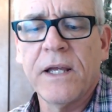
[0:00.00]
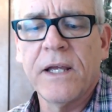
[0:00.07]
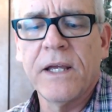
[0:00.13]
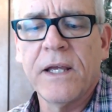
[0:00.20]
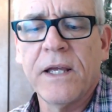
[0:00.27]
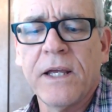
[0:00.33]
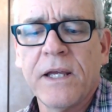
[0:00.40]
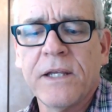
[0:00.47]

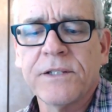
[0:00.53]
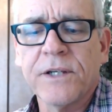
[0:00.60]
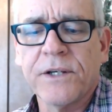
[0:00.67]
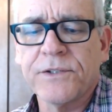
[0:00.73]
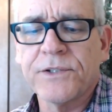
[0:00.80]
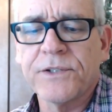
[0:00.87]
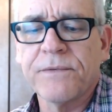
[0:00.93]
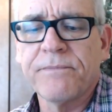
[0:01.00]
Intels
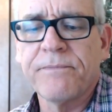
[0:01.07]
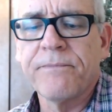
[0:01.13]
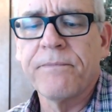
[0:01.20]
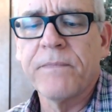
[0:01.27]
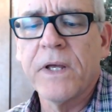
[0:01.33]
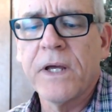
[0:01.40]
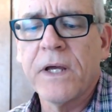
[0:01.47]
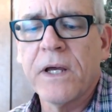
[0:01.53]

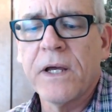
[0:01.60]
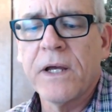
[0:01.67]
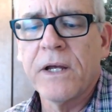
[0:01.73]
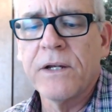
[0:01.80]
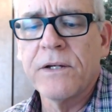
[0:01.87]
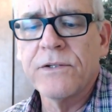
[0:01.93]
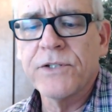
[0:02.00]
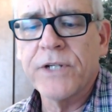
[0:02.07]

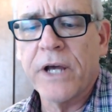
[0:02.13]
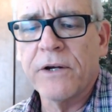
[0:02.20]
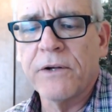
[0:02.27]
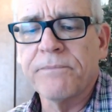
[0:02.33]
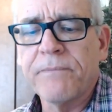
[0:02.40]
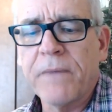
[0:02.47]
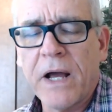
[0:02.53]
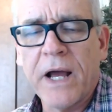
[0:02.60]
channel,
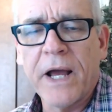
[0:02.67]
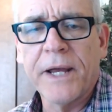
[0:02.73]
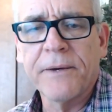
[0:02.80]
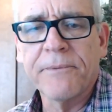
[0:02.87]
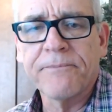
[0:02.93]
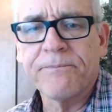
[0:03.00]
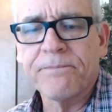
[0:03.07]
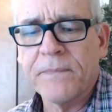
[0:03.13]
hi.
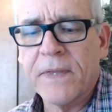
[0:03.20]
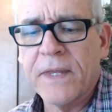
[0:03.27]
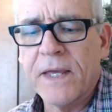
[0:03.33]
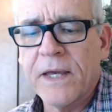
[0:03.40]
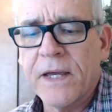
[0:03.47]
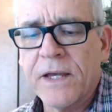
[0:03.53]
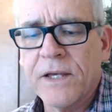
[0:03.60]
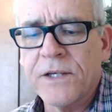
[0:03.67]

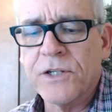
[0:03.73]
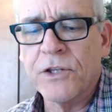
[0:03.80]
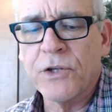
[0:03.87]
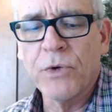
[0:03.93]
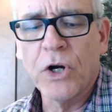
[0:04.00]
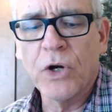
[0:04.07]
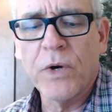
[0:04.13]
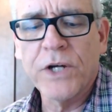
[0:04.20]
So the real
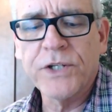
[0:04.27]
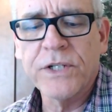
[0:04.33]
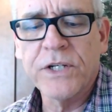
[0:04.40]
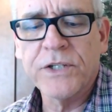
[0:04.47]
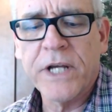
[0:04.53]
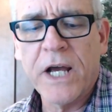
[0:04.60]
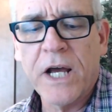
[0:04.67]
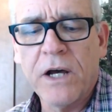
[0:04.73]
question is
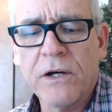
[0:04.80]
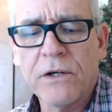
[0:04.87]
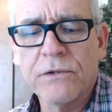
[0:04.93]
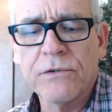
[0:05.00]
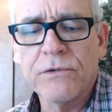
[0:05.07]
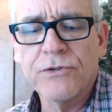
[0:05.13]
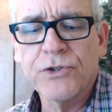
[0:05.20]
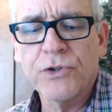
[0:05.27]
how
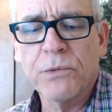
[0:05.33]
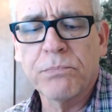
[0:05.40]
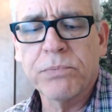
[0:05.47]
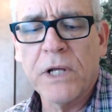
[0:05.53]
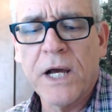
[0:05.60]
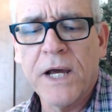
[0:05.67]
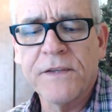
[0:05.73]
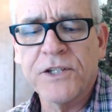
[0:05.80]
to apply
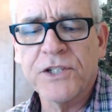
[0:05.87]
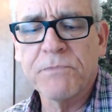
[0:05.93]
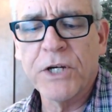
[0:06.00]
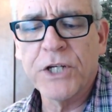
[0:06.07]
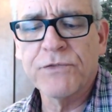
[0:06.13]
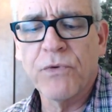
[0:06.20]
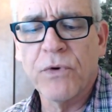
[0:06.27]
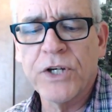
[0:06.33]
this mixed
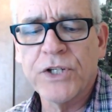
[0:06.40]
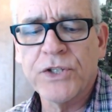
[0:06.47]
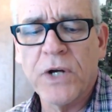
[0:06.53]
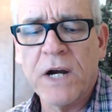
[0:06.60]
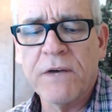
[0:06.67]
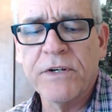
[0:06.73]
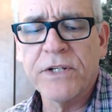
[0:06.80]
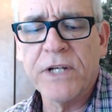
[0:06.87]
voice to every
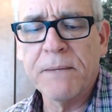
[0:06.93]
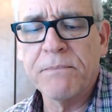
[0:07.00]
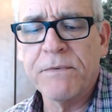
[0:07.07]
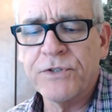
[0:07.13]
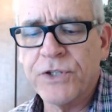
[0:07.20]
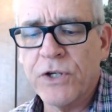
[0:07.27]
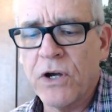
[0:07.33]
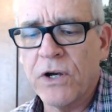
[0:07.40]
type of
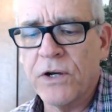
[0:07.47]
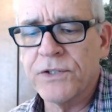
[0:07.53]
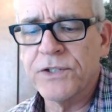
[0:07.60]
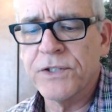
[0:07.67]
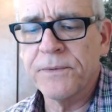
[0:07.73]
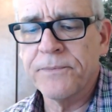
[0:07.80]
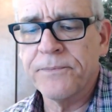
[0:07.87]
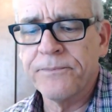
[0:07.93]
songs?
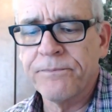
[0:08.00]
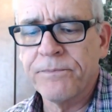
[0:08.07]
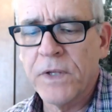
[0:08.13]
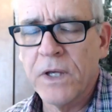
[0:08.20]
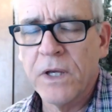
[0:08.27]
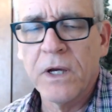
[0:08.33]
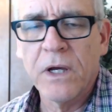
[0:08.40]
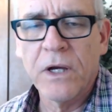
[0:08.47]

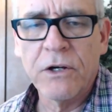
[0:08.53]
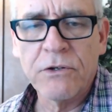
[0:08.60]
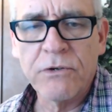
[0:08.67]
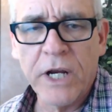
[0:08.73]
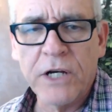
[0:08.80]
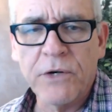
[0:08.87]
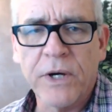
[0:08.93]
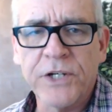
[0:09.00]
Great
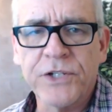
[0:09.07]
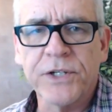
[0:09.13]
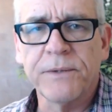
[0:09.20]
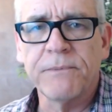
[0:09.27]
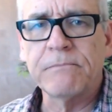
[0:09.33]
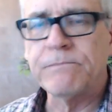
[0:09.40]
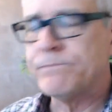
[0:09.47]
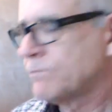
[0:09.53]
question.
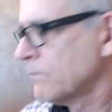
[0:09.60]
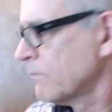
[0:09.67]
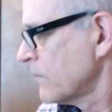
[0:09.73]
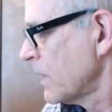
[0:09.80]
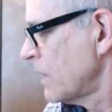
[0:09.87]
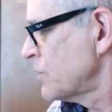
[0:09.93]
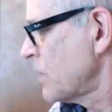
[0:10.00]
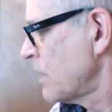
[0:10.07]
So
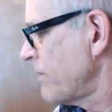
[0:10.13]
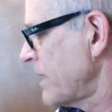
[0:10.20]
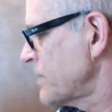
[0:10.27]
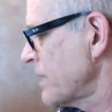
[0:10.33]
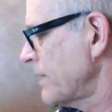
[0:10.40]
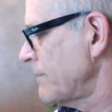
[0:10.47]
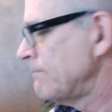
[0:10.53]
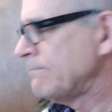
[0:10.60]
if I said,
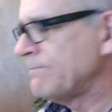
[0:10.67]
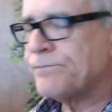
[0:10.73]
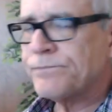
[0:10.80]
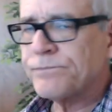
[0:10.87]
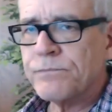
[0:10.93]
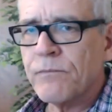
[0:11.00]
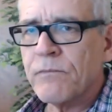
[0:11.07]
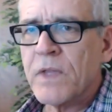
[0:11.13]

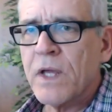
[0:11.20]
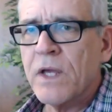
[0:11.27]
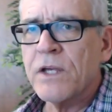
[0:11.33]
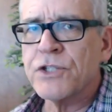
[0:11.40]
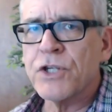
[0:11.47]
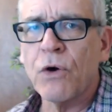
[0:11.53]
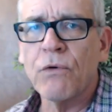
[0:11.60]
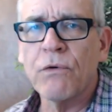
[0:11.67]

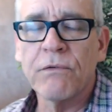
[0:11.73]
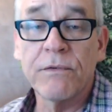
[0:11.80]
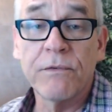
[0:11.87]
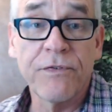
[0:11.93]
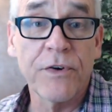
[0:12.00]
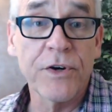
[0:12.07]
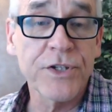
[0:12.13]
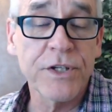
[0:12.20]
so
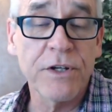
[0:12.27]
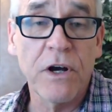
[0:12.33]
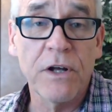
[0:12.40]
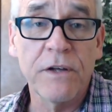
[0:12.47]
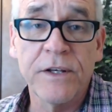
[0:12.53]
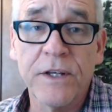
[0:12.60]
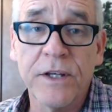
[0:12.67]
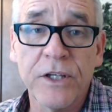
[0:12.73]
first of all,
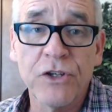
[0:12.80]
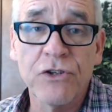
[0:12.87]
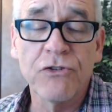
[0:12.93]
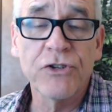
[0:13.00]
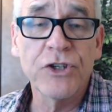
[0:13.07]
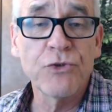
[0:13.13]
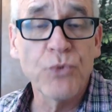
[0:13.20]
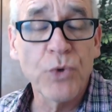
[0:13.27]
you know, you
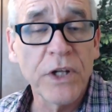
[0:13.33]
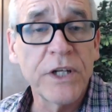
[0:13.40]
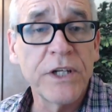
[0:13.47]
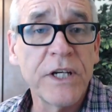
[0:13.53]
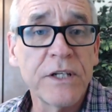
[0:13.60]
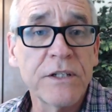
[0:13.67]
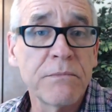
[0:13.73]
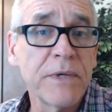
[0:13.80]
really need
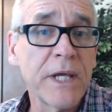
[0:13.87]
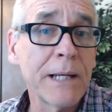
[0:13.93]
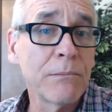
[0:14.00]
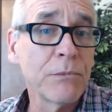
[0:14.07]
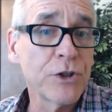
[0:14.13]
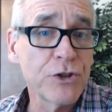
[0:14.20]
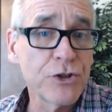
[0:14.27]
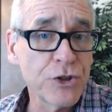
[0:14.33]
to be able to
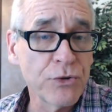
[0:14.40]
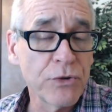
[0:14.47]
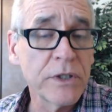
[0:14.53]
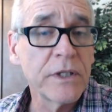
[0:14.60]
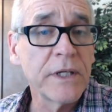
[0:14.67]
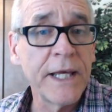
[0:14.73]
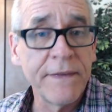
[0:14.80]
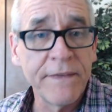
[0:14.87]
do it
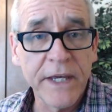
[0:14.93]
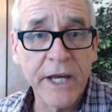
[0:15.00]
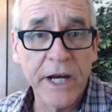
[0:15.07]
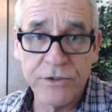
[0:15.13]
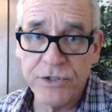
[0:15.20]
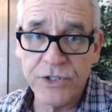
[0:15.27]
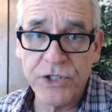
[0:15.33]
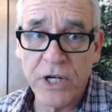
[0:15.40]
in the
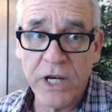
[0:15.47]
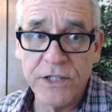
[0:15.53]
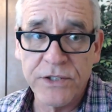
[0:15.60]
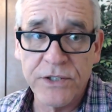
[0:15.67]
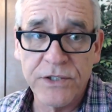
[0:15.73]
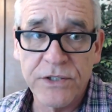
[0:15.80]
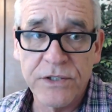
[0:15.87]
exercises.